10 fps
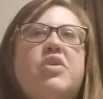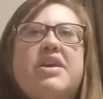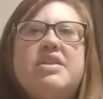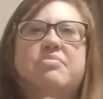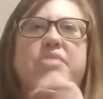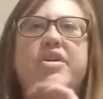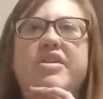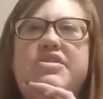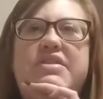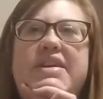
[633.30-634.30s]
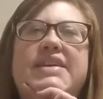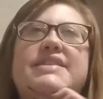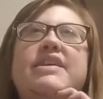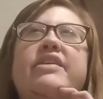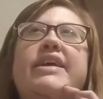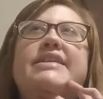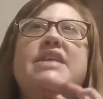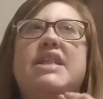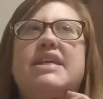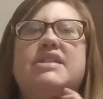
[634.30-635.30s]
book in the Murder Trending
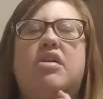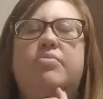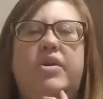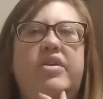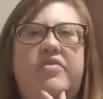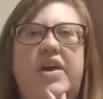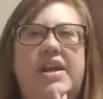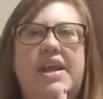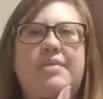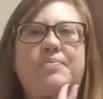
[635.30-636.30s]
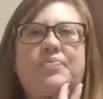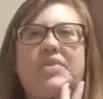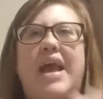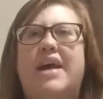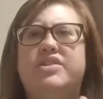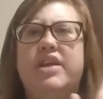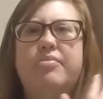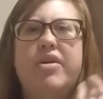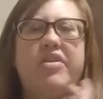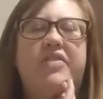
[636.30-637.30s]
series. I think it's called Murder Funding.
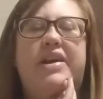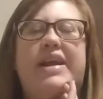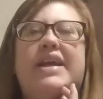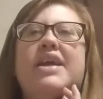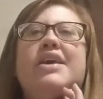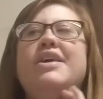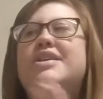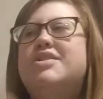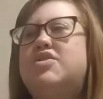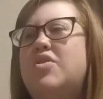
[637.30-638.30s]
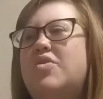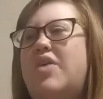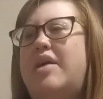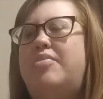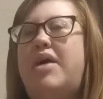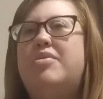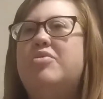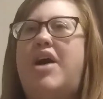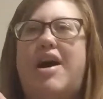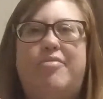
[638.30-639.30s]
Hashtag Murder Funding. So I
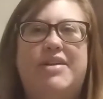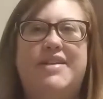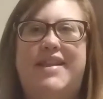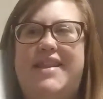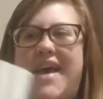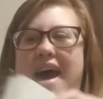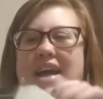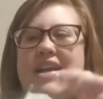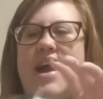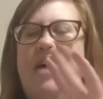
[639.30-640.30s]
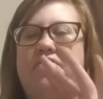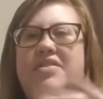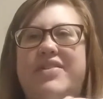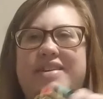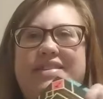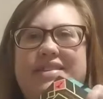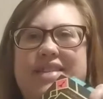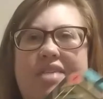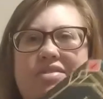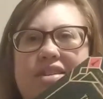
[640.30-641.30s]
probably will hop into that after this,
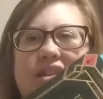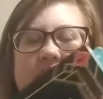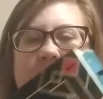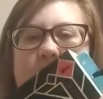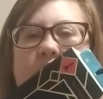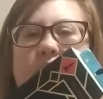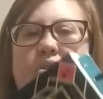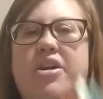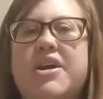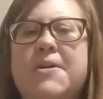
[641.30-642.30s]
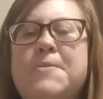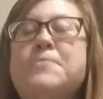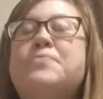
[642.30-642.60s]
since that one's a library book.